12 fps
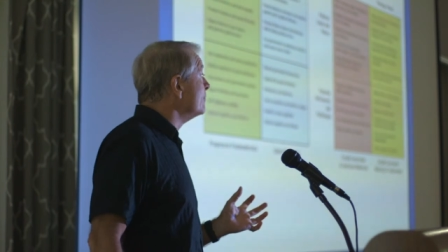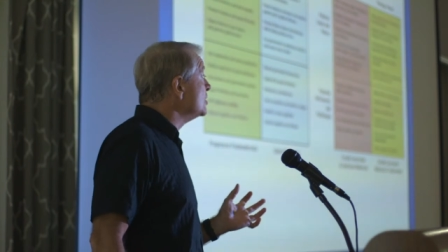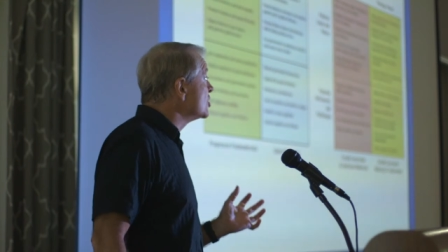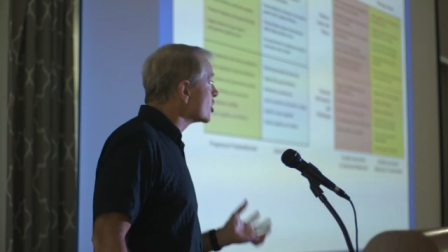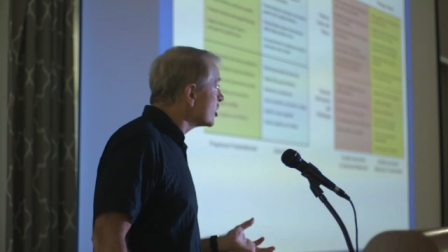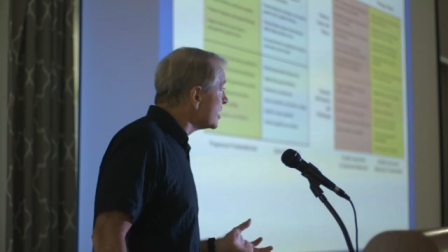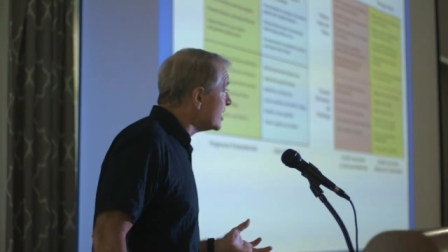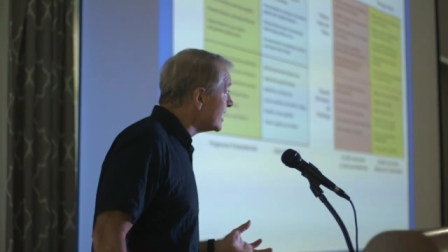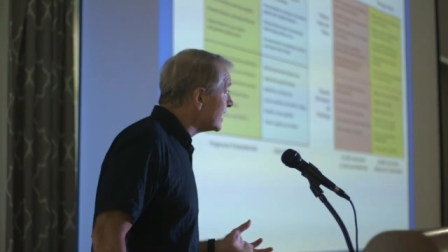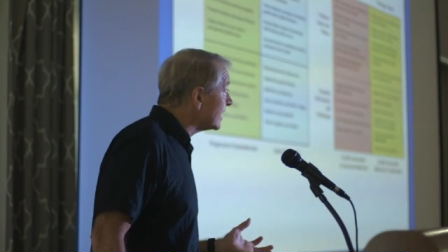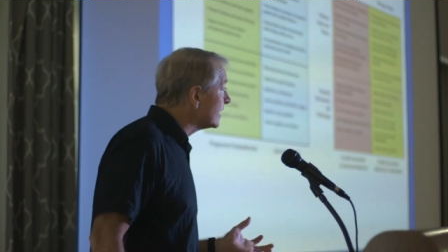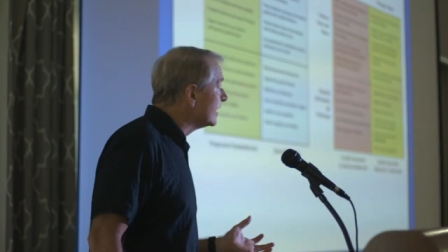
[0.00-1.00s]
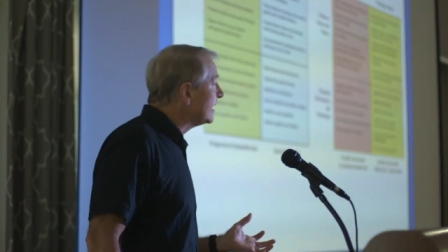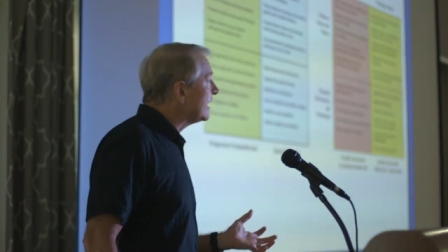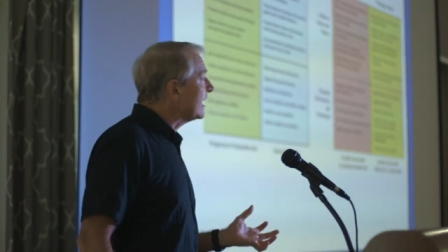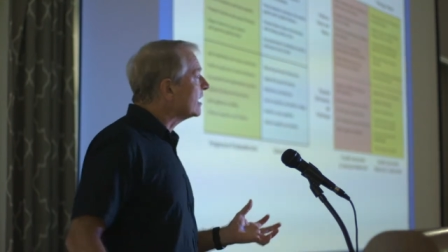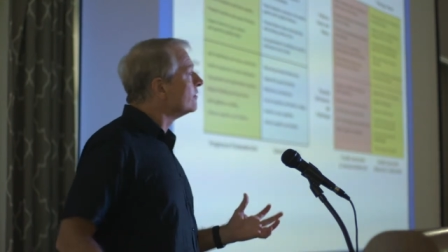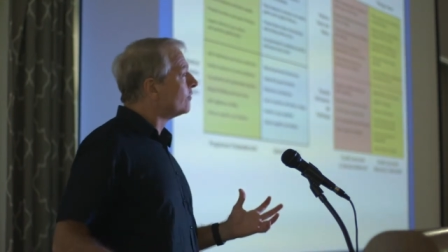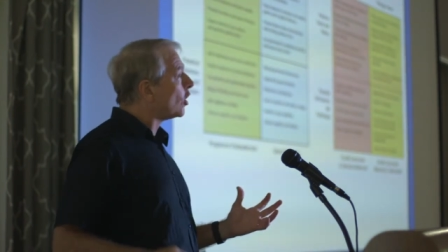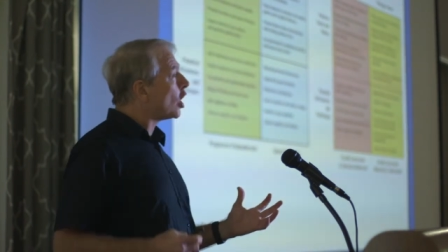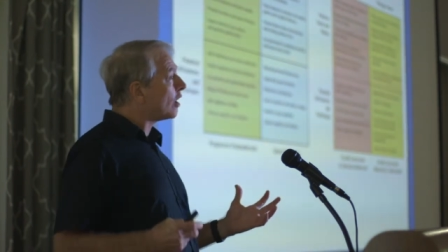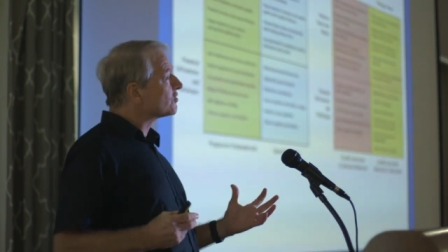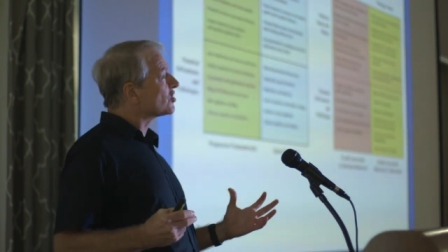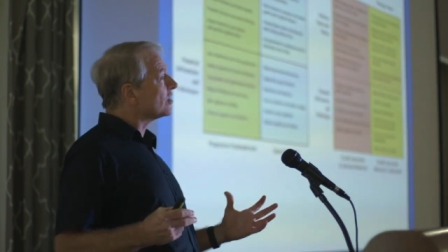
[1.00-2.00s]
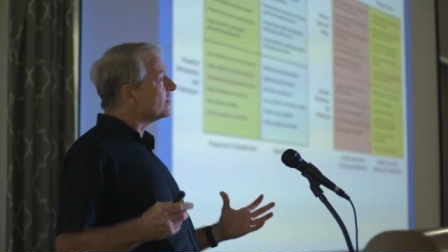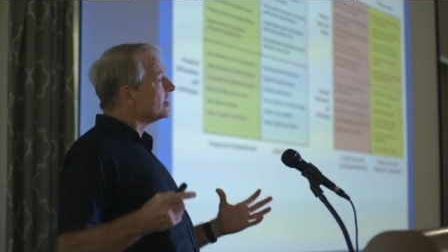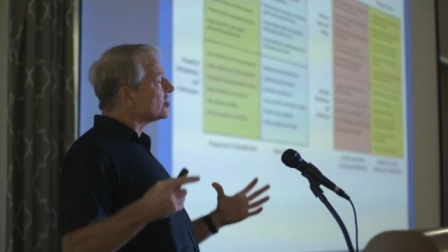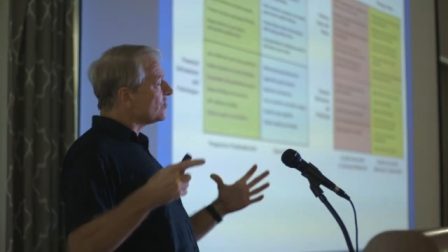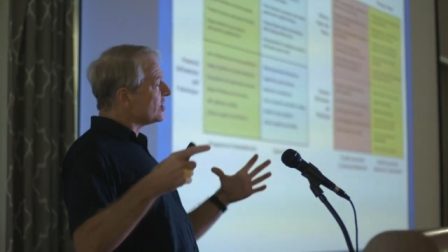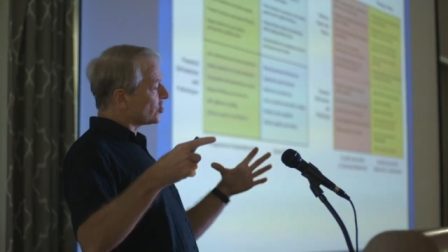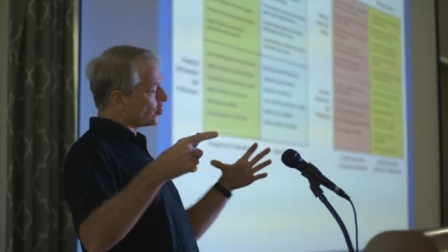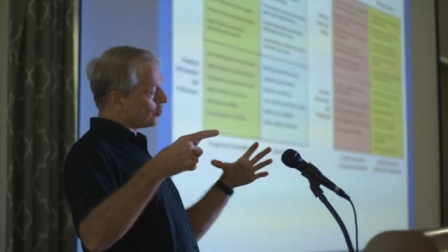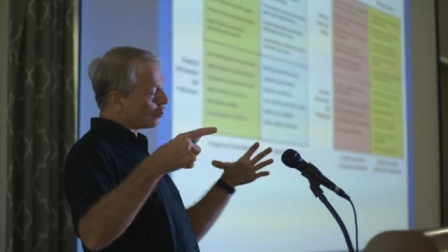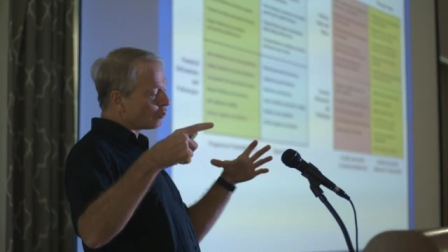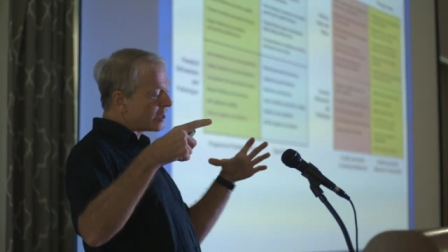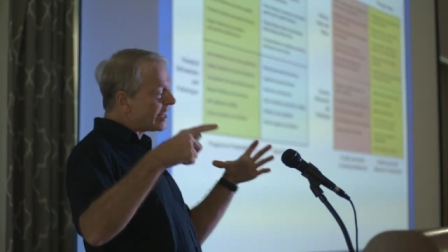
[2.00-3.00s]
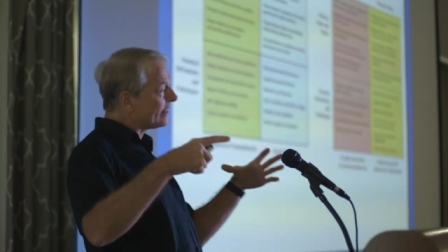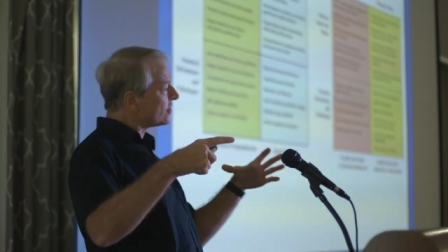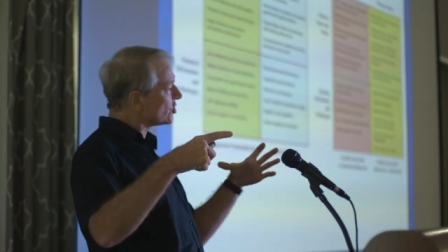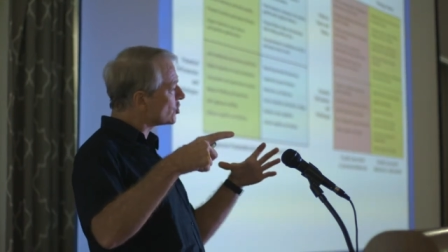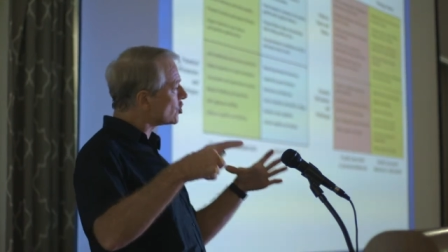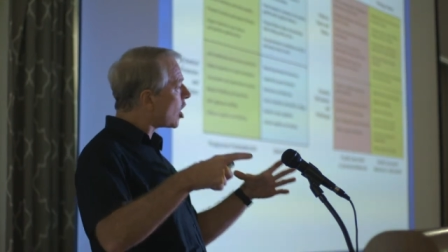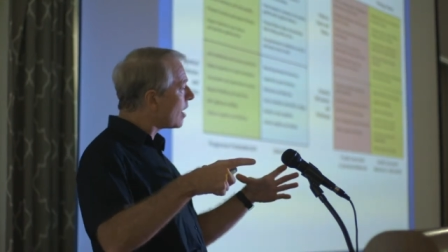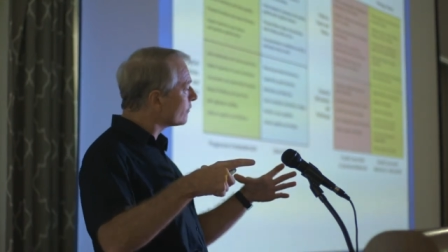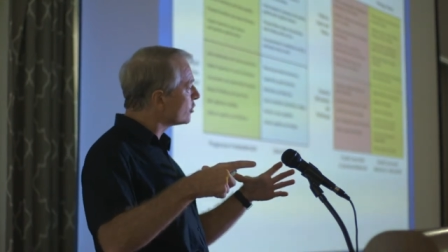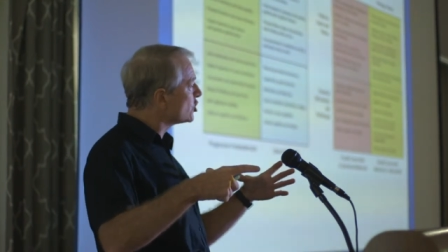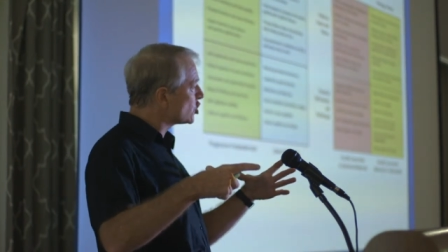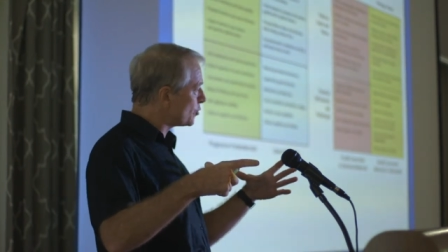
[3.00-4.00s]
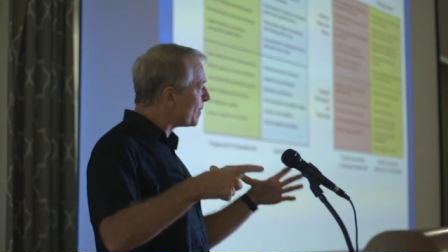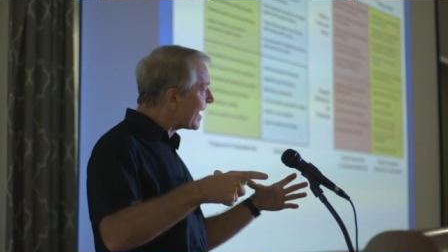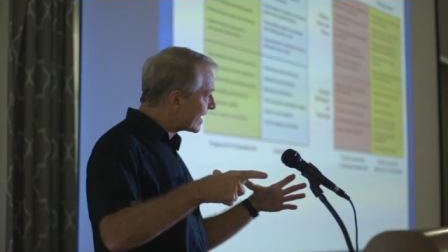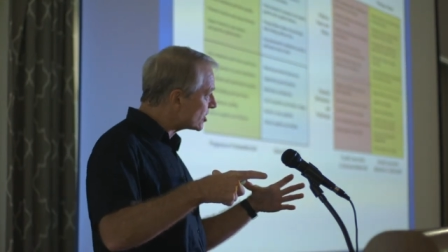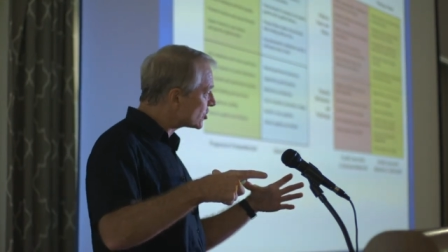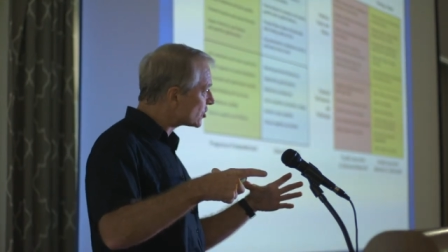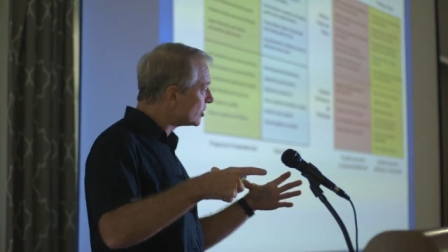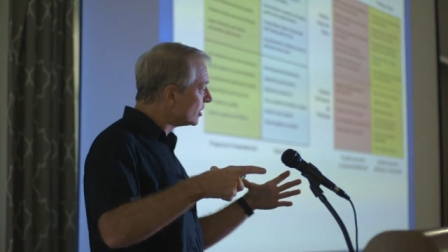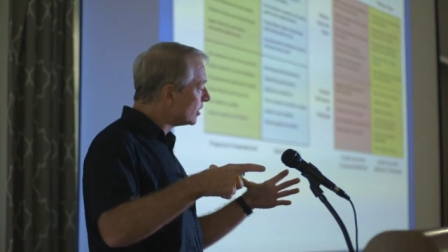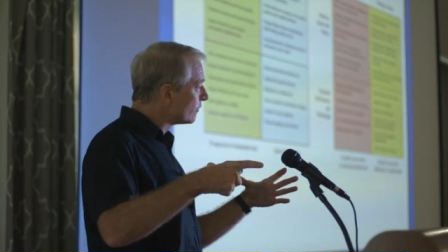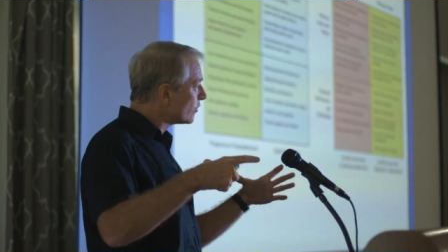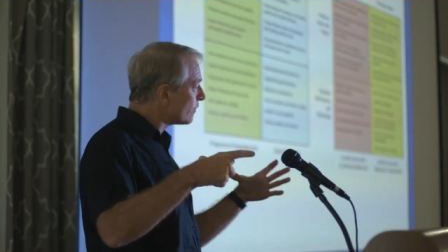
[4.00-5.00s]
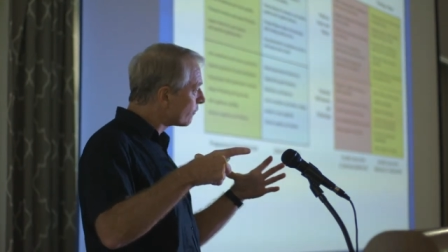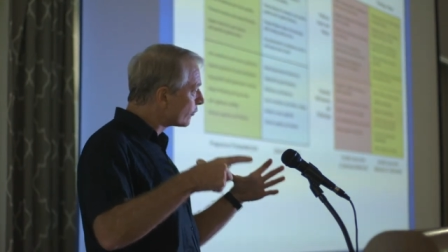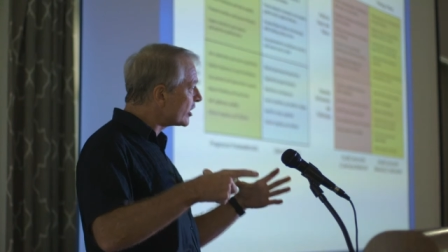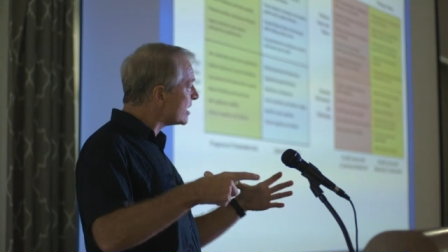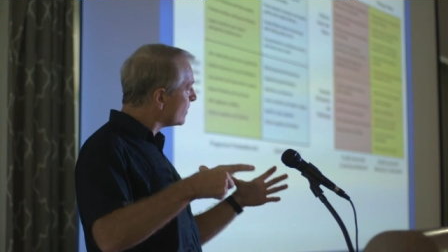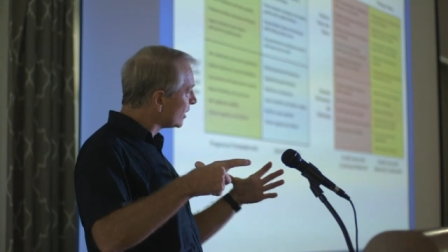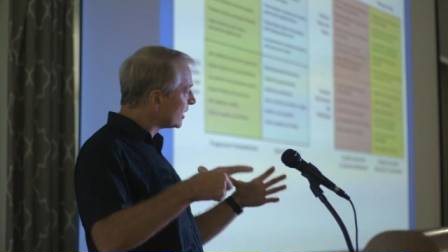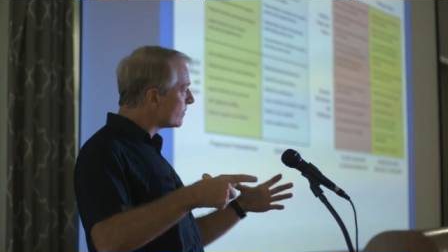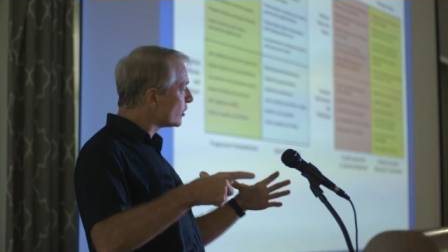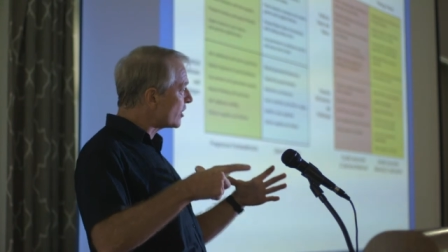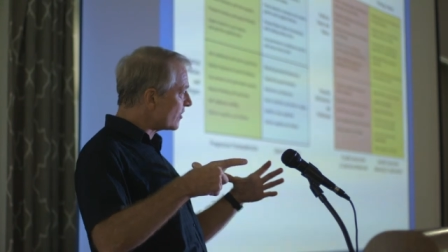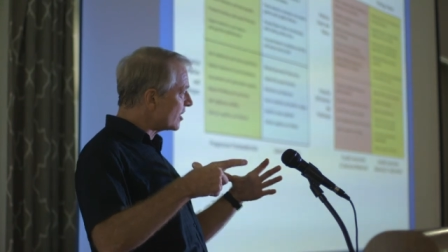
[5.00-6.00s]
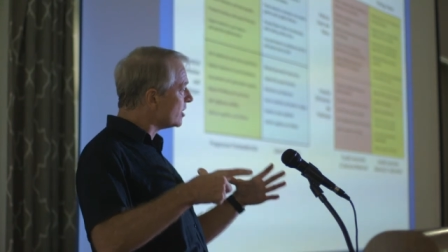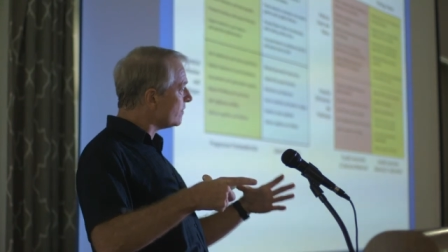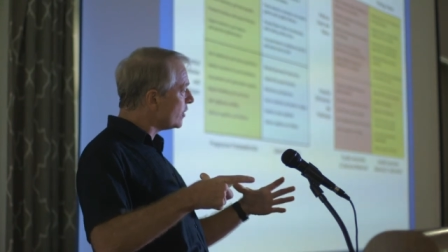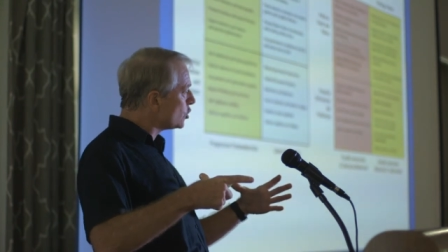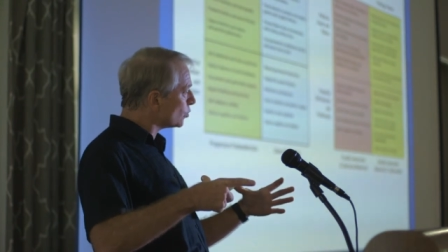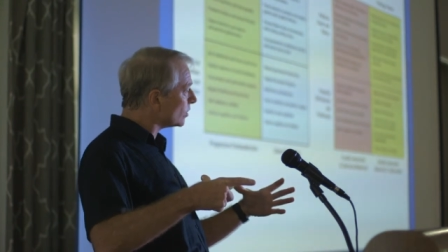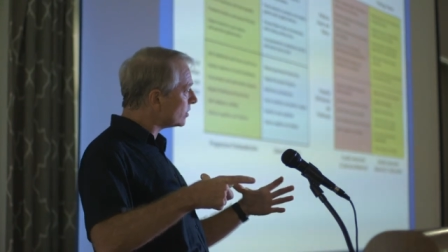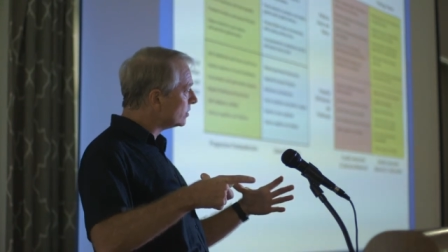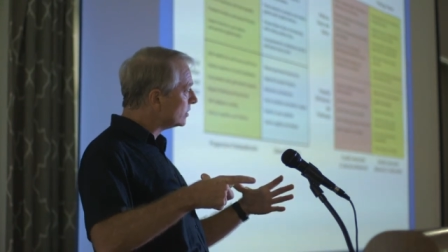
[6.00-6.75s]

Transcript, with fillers: modernity involves this, this creating this sovereign space for the freedom and liberty of the individual.